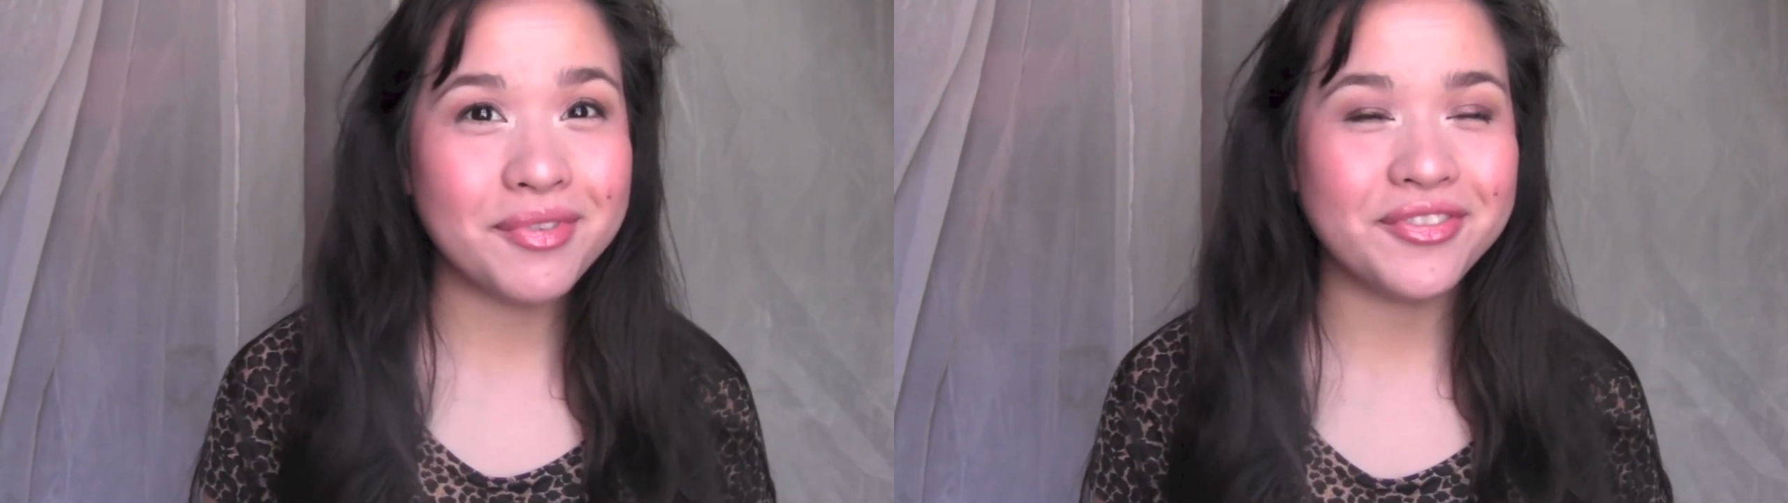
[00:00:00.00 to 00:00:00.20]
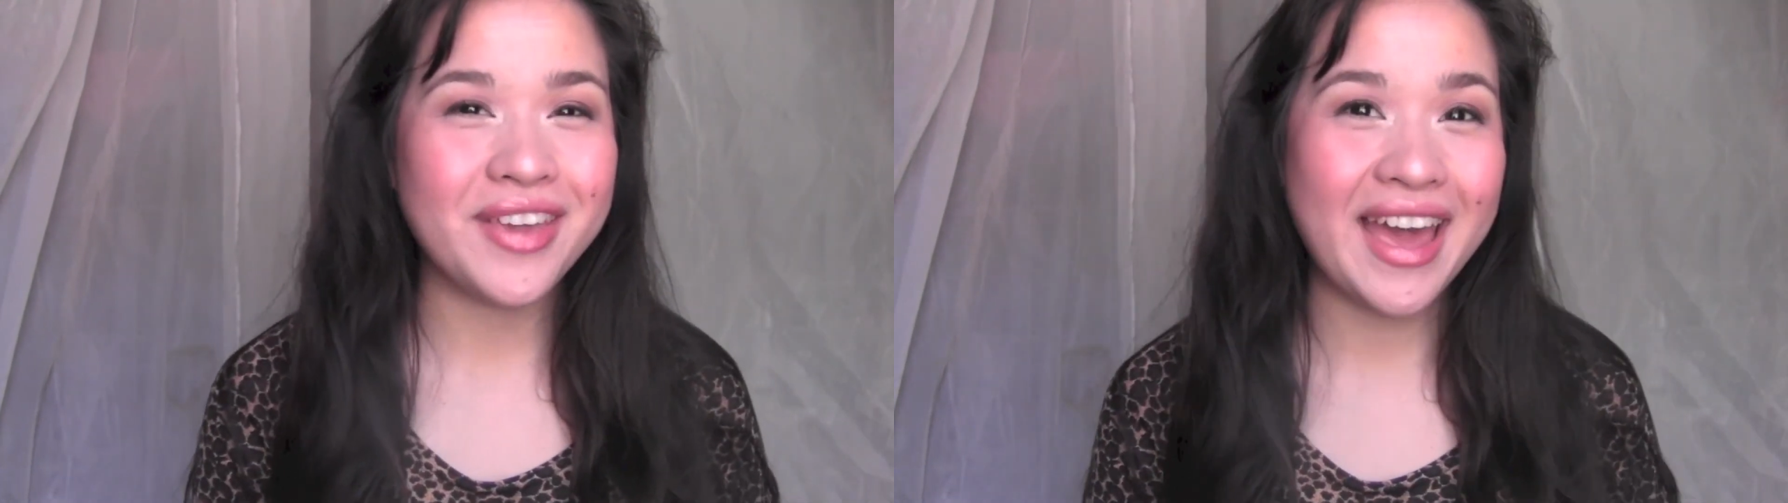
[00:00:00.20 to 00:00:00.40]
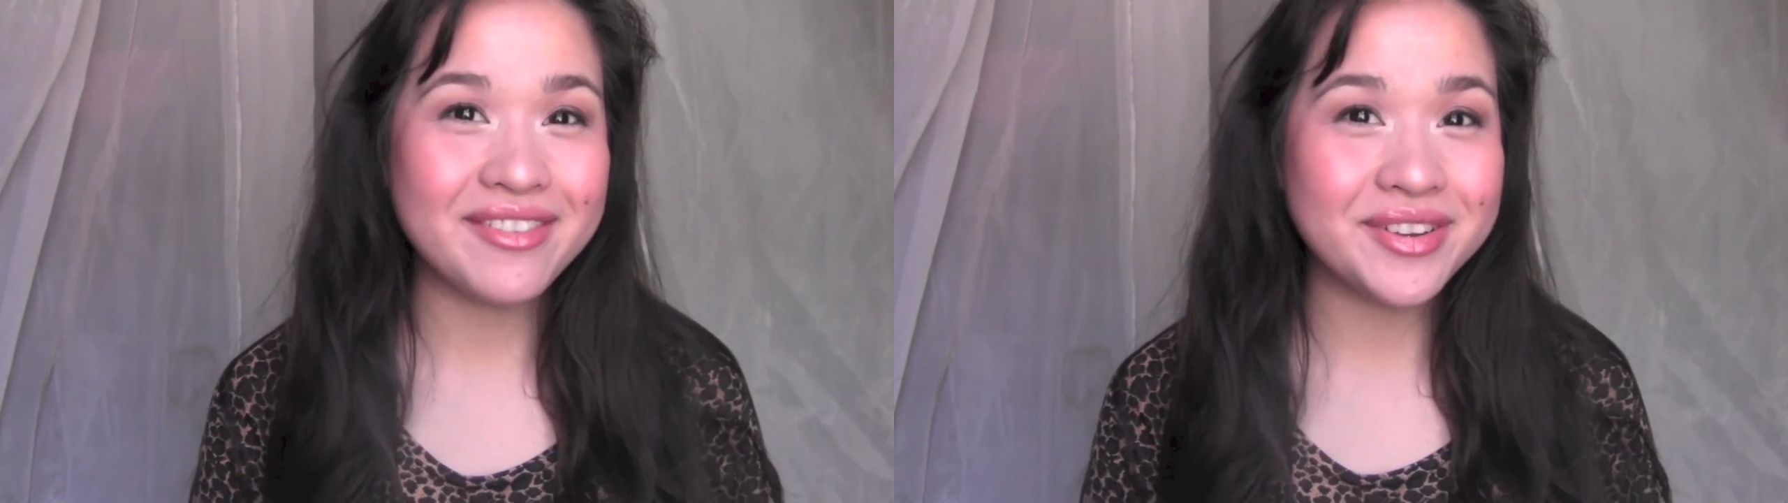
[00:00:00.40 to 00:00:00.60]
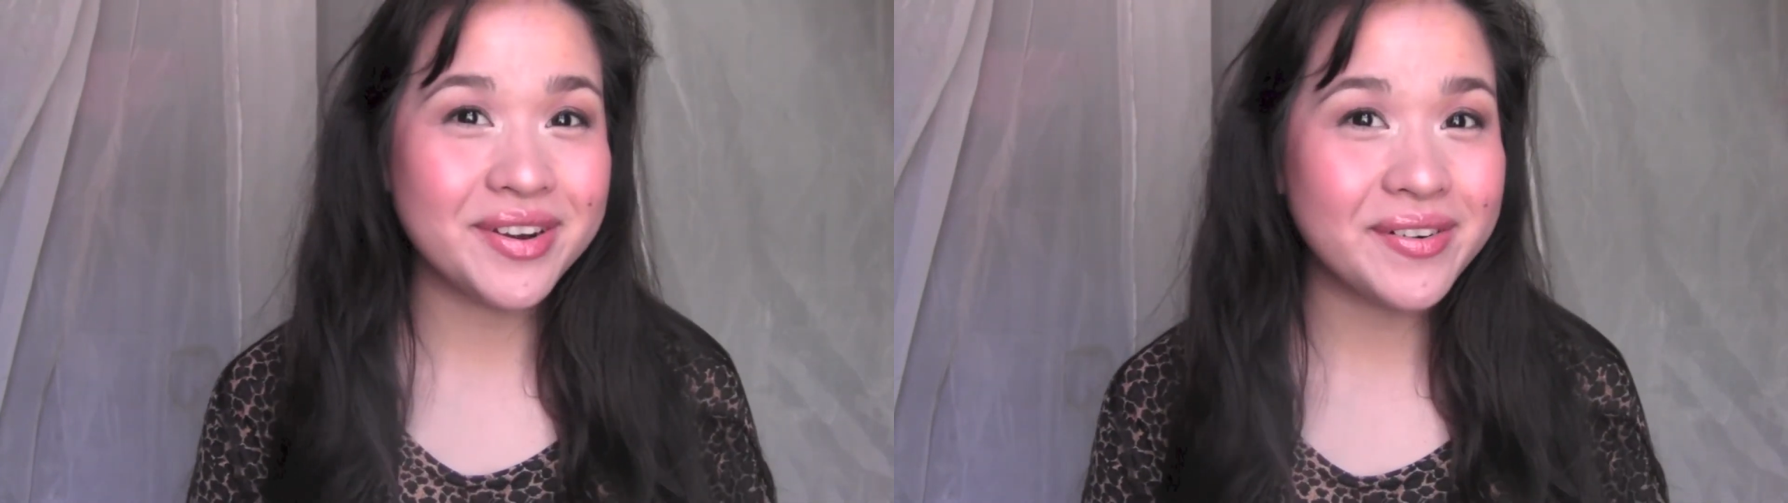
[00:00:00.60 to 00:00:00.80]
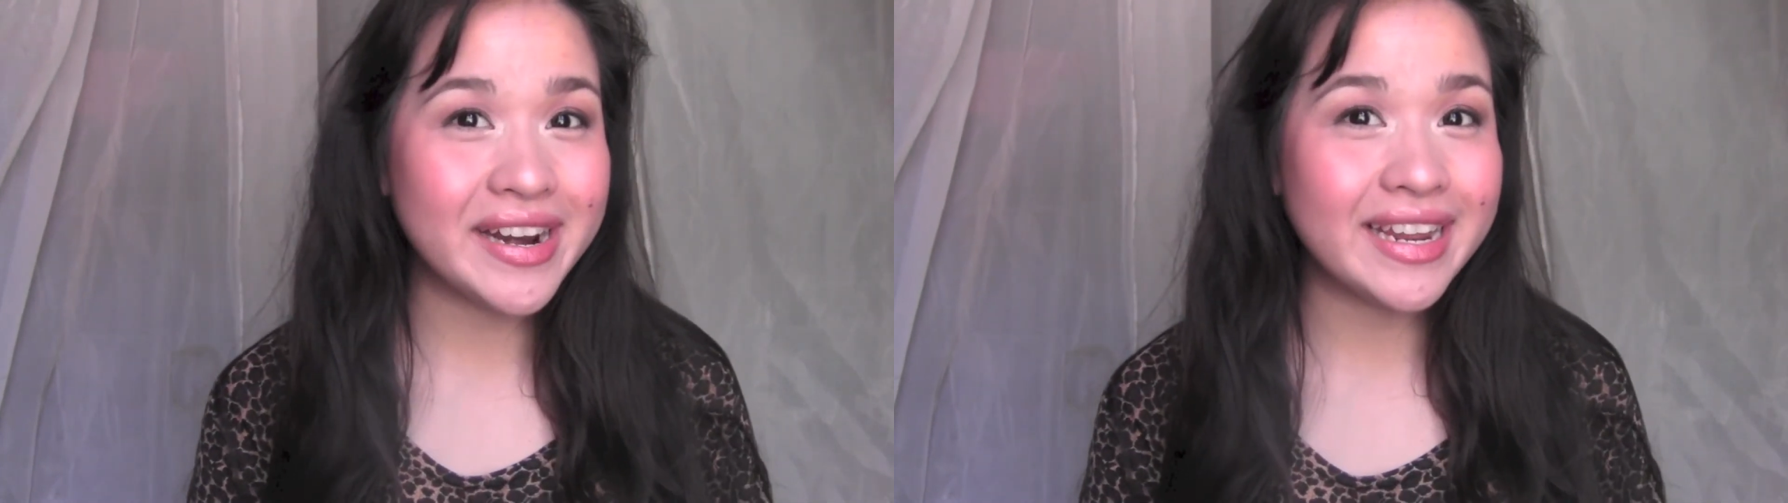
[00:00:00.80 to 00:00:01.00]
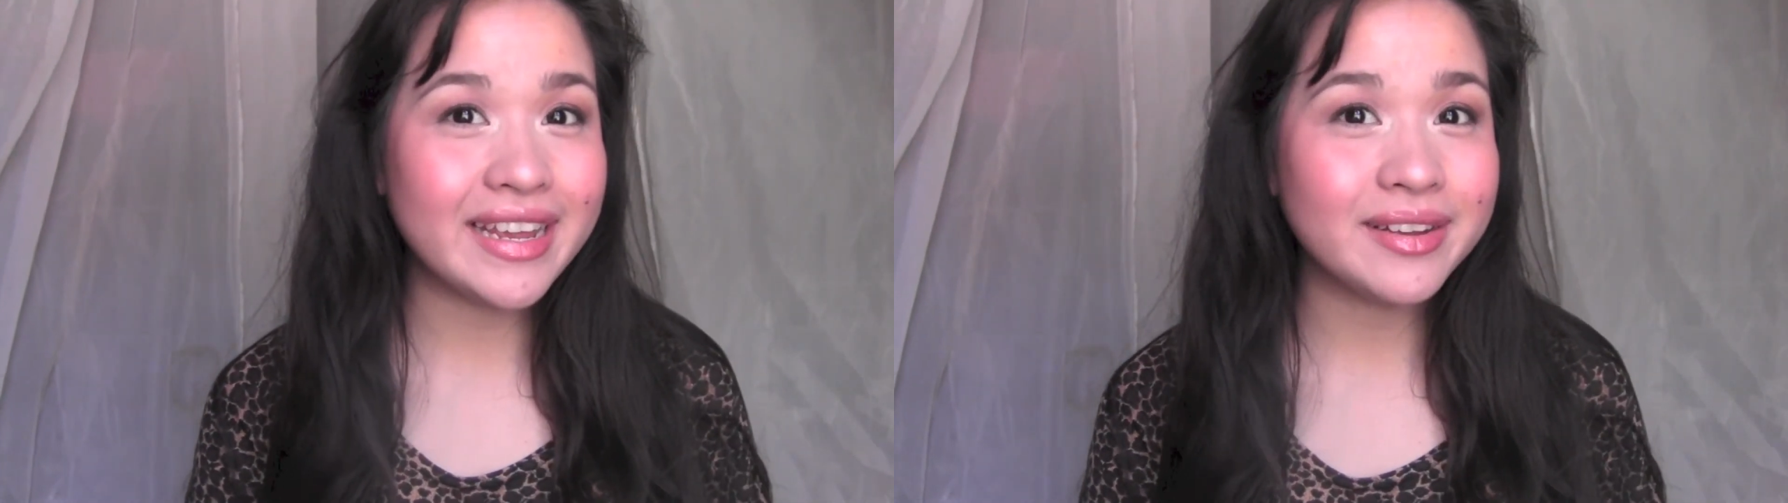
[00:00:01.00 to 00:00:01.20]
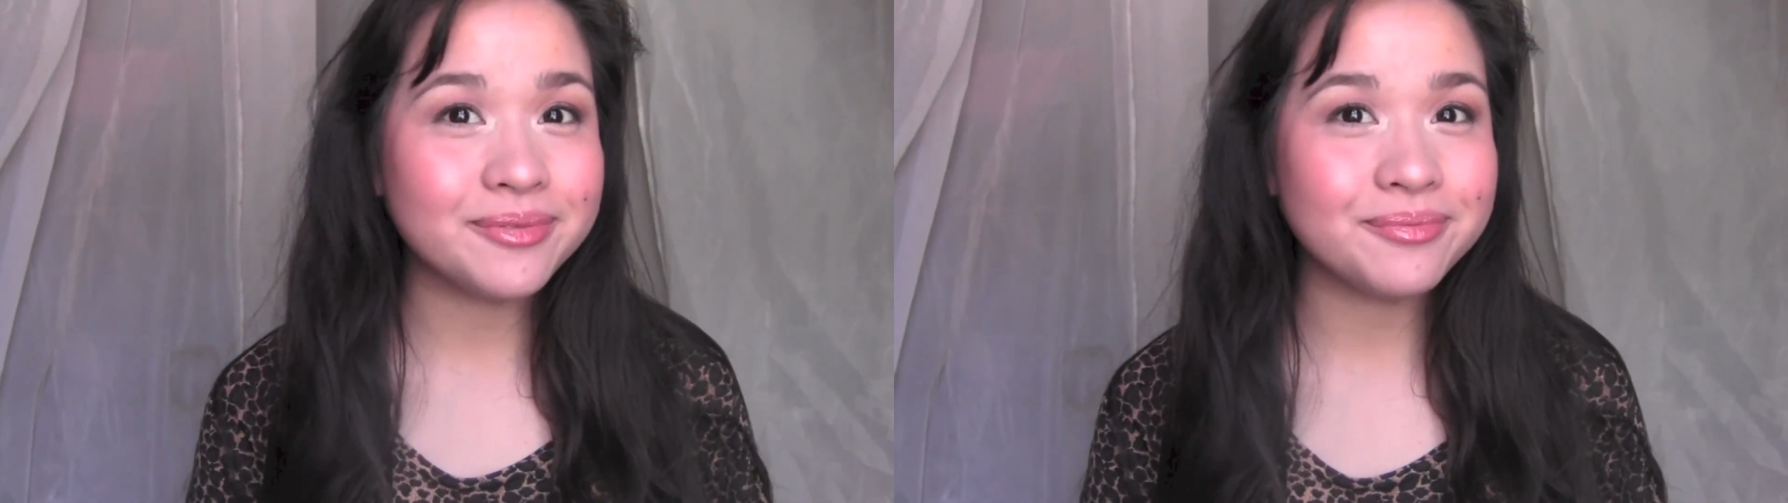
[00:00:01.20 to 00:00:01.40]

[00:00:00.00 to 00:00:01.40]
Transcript: if you haven't already.